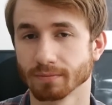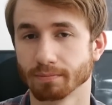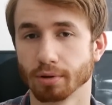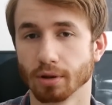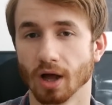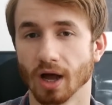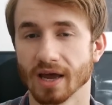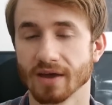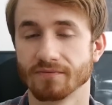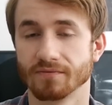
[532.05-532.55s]

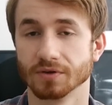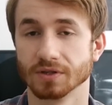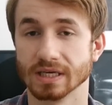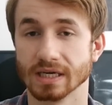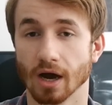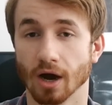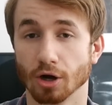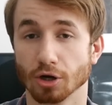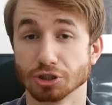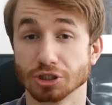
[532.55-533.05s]
supply for
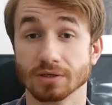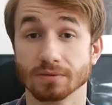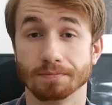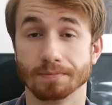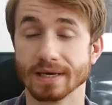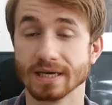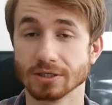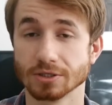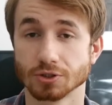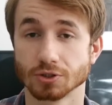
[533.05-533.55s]
the
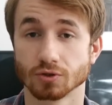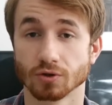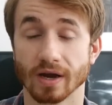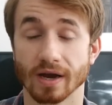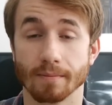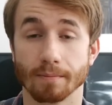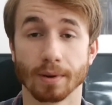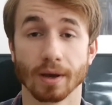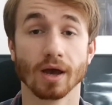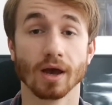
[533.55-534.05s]
RGB
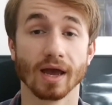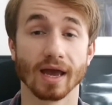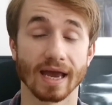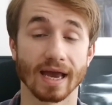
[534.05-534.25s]
strip